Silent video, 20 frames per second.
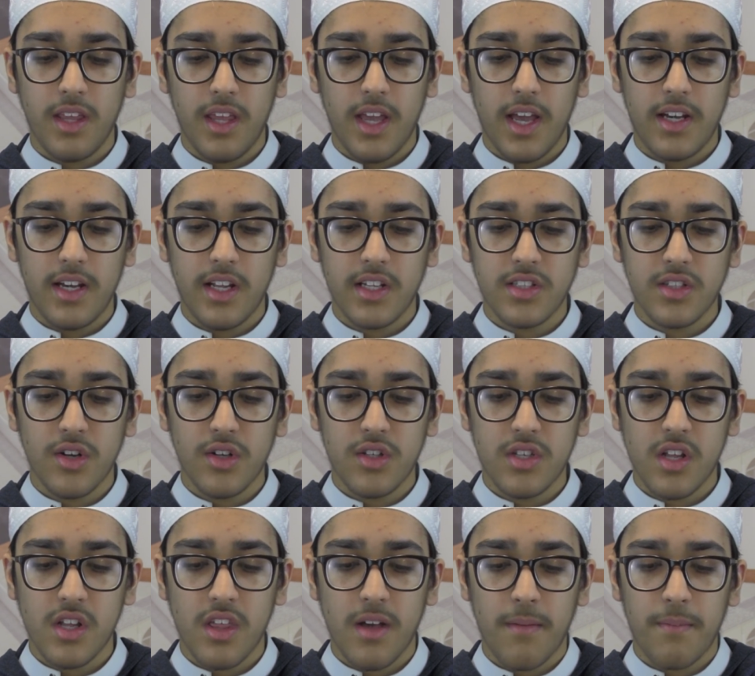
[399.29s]
and does good
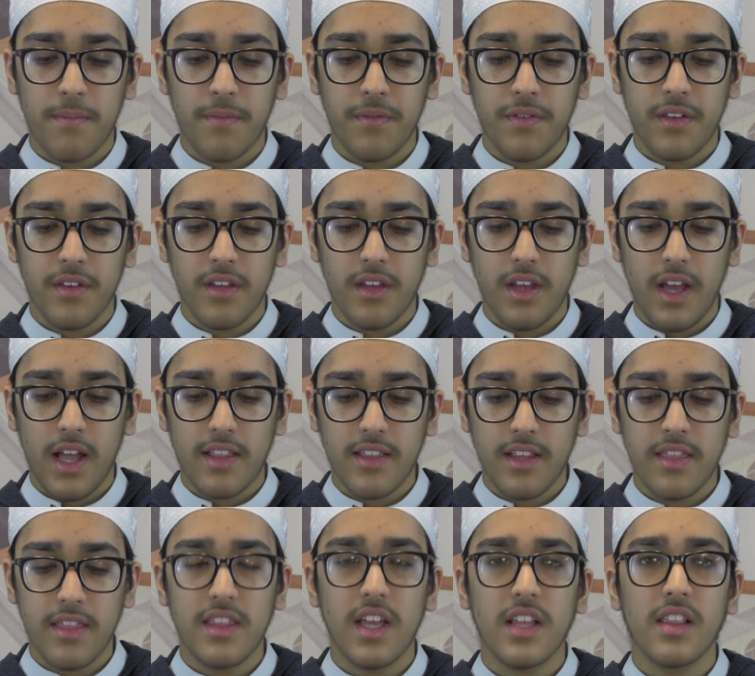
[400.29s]
to them, and
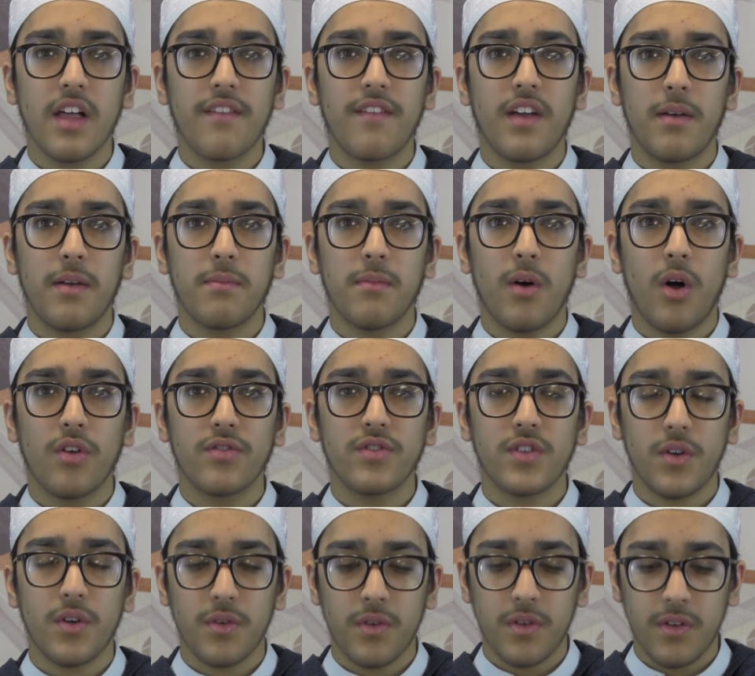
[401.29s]
then they love him
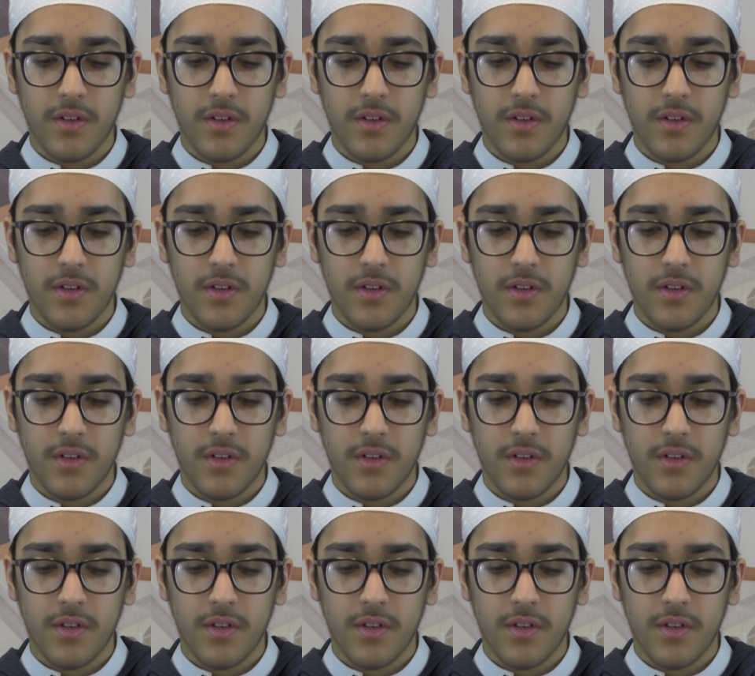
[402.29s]
also.